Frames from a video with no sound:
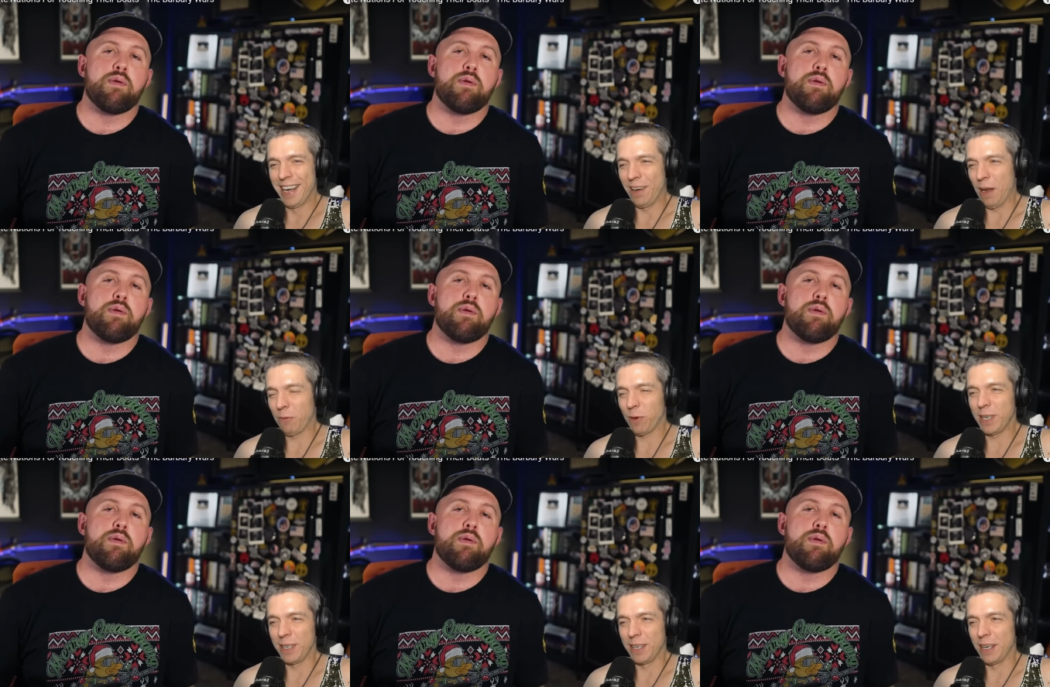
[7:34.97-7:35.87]
Speaker 1: I, have read
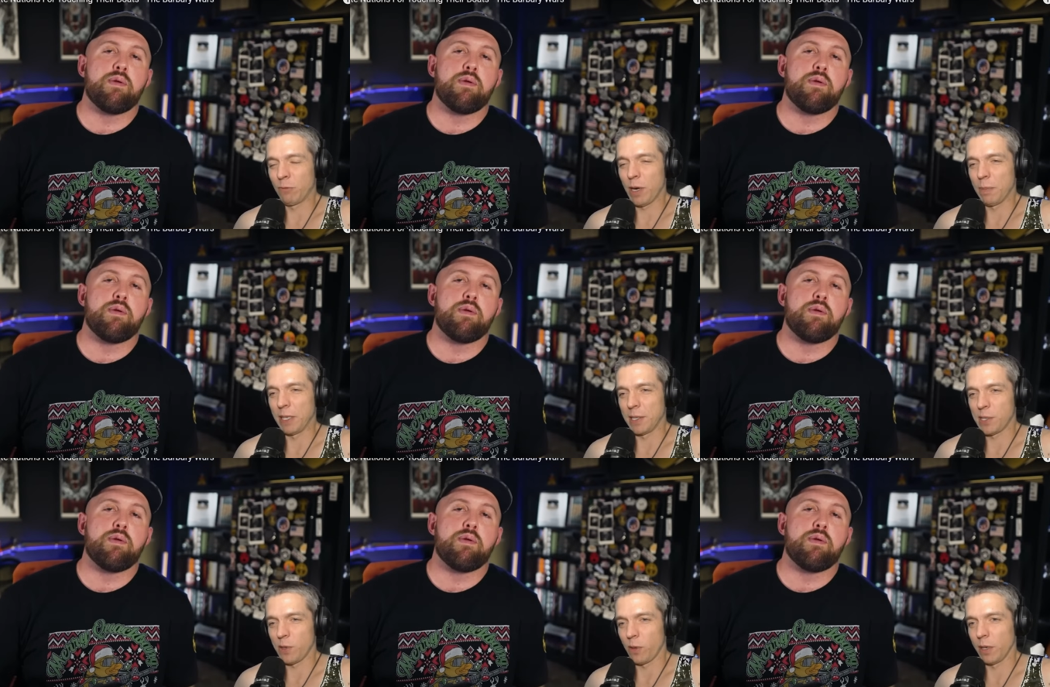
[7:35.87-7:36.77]
uh, I've read about this
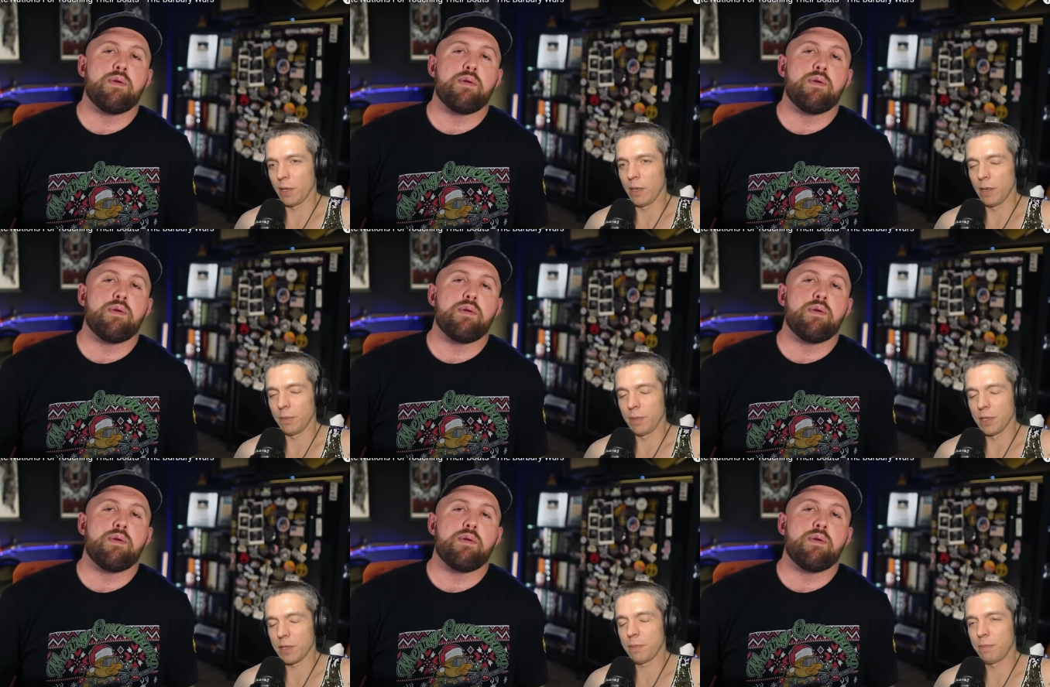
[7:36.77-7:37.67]
story uh,
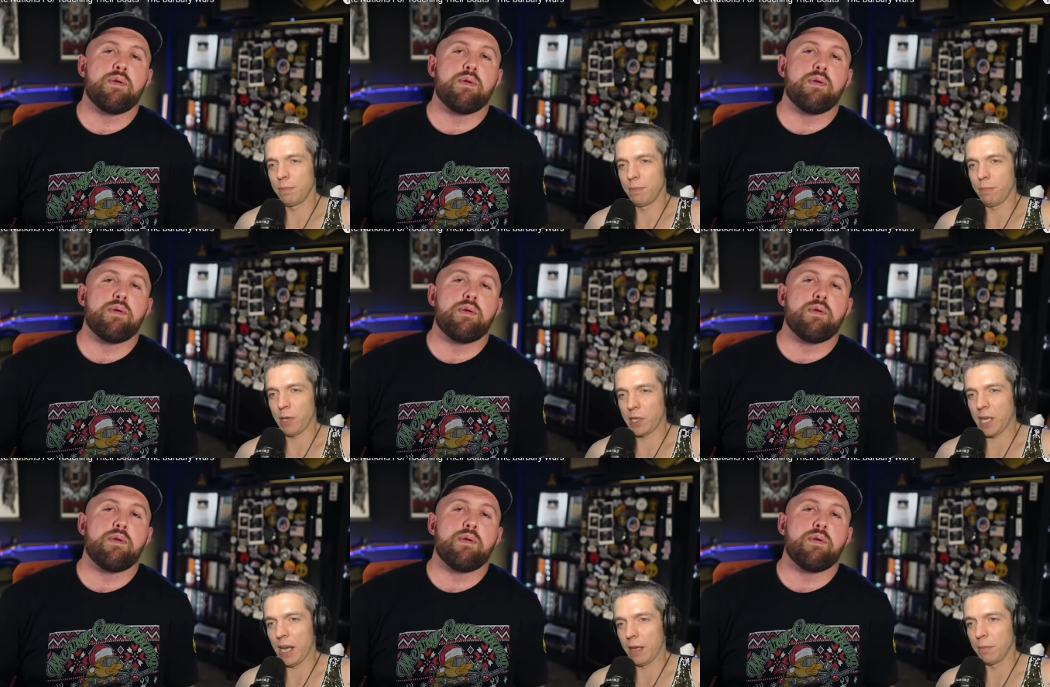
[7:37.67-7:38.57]
this
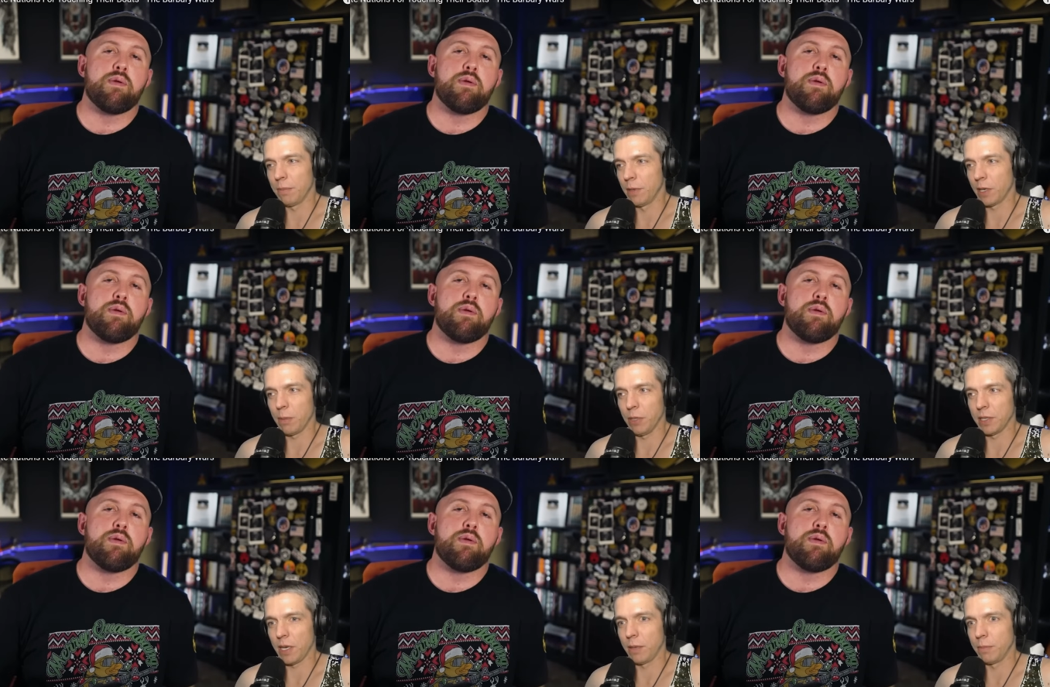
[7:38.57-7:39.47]
time a couple of
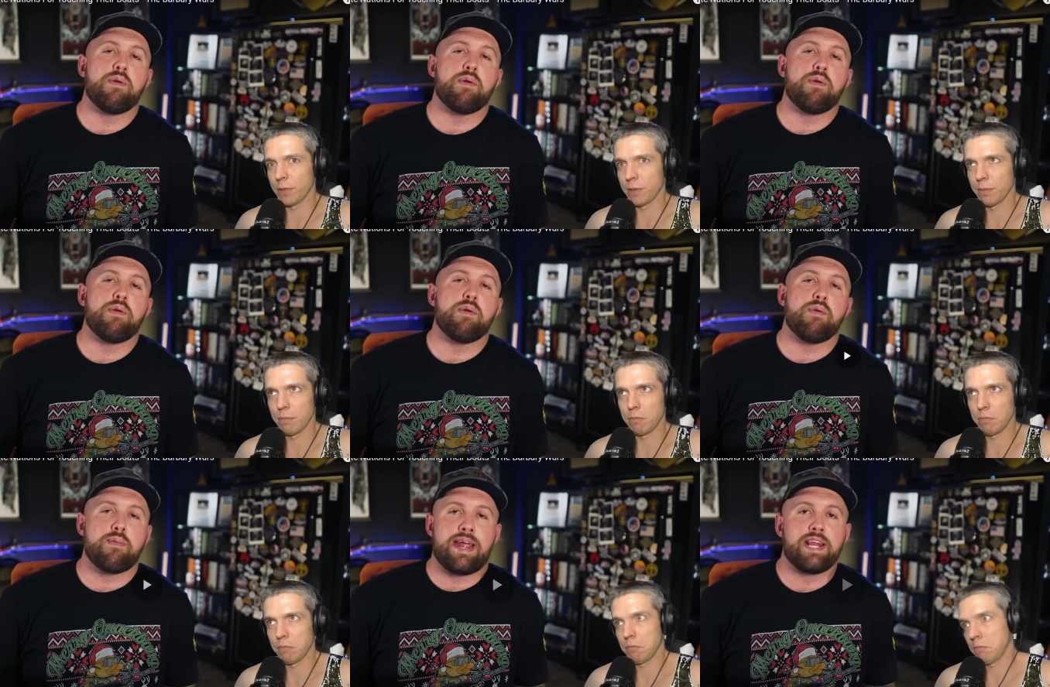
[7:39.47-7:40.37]
times
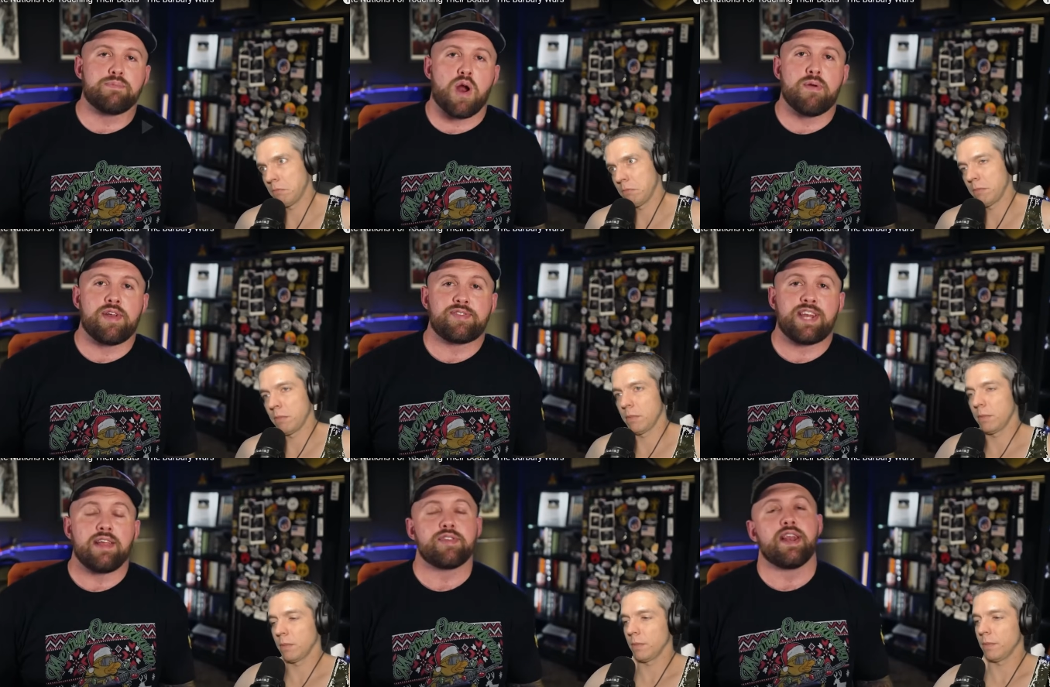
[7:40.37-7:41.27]
Speaker 2: remaining Barbary
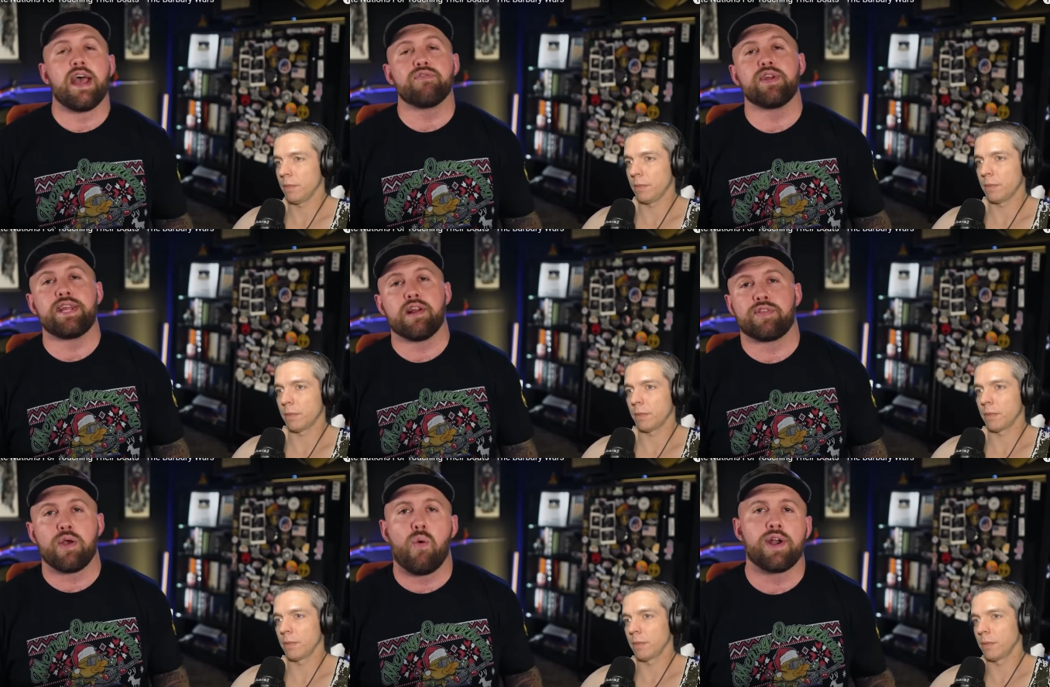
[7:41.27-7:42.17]
states, and every year
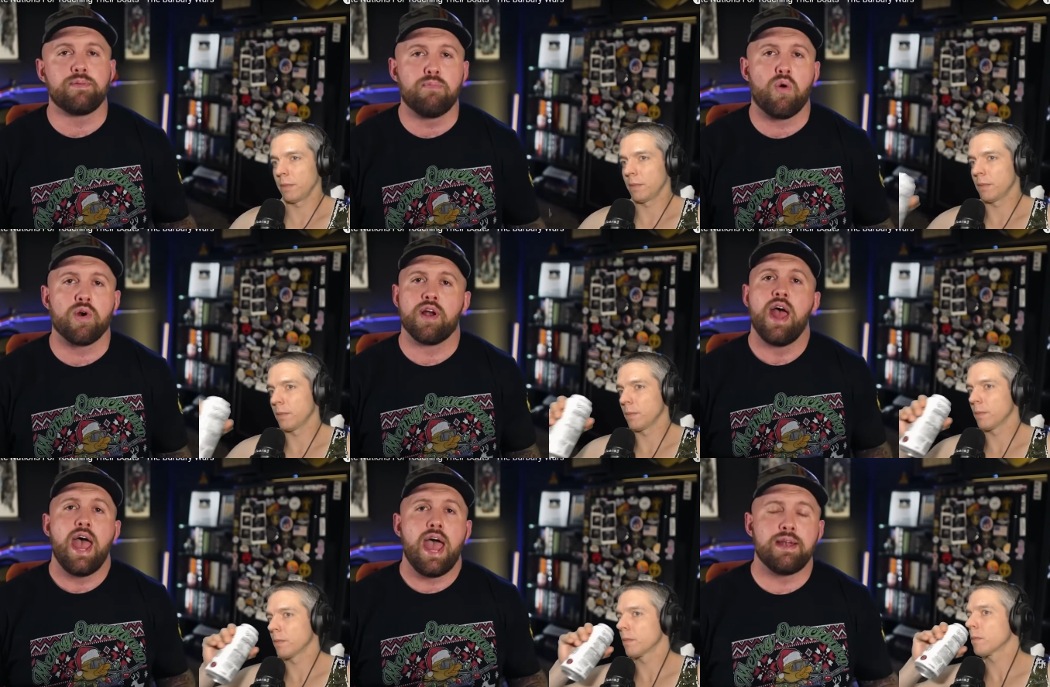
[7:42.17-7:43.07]
they wanted more
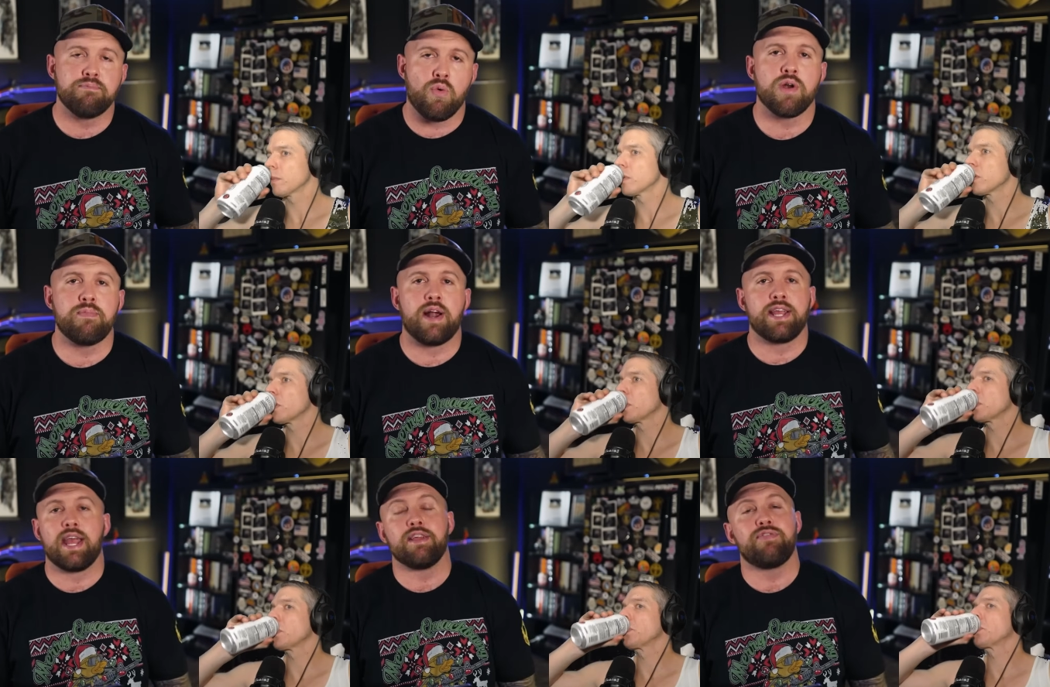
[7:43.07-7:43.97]
and more
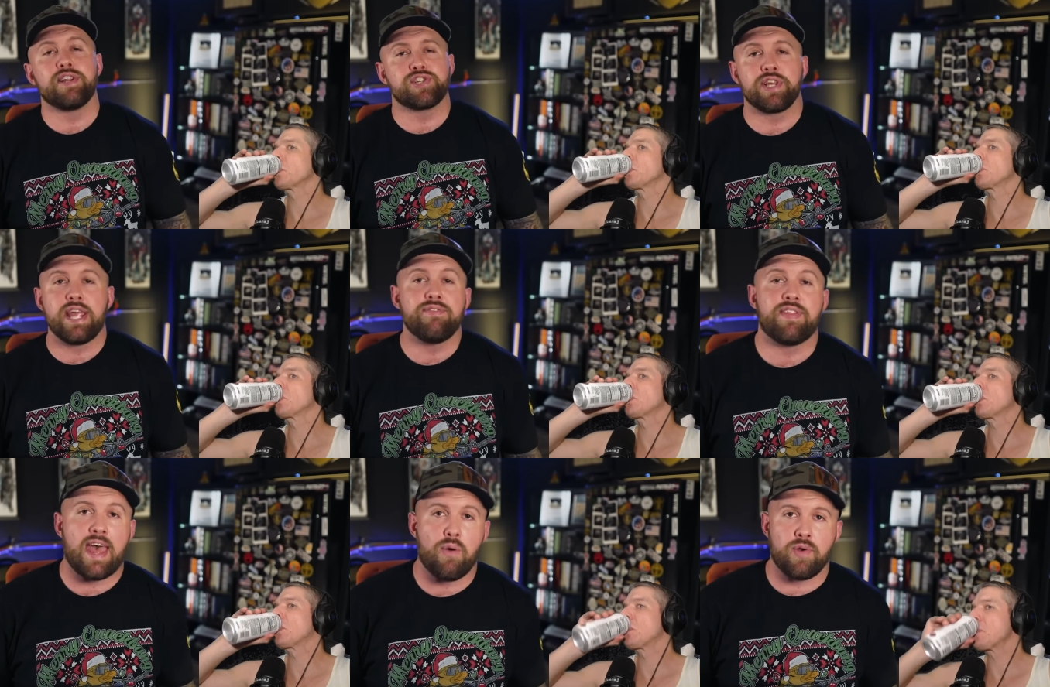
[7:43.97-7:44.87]
money, and eventually
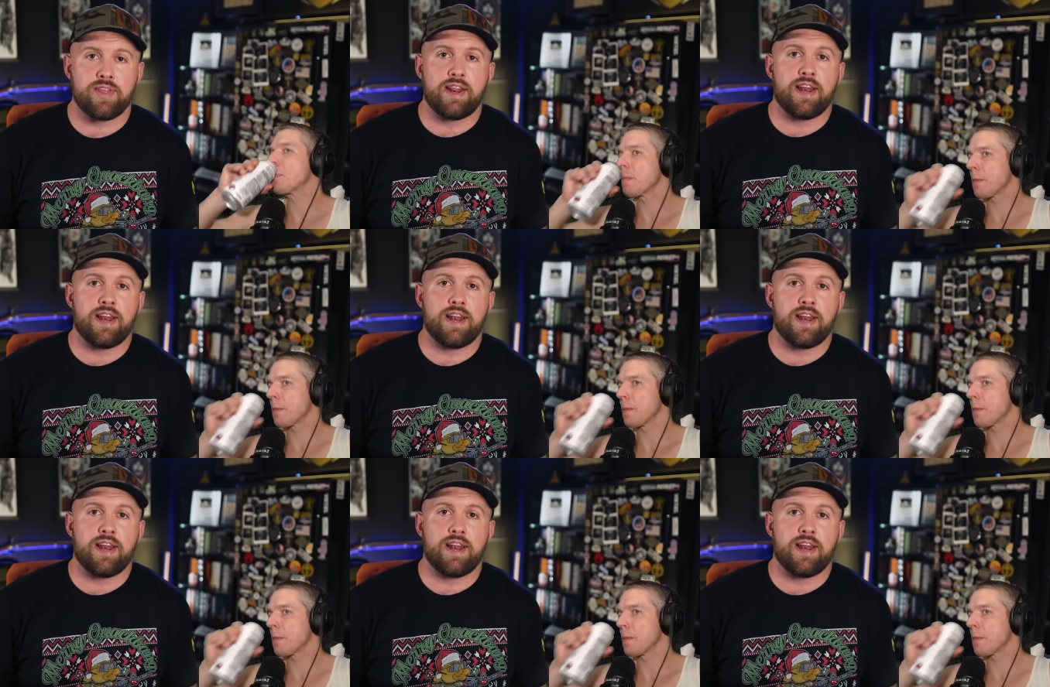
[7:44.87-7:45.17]
even that wasn't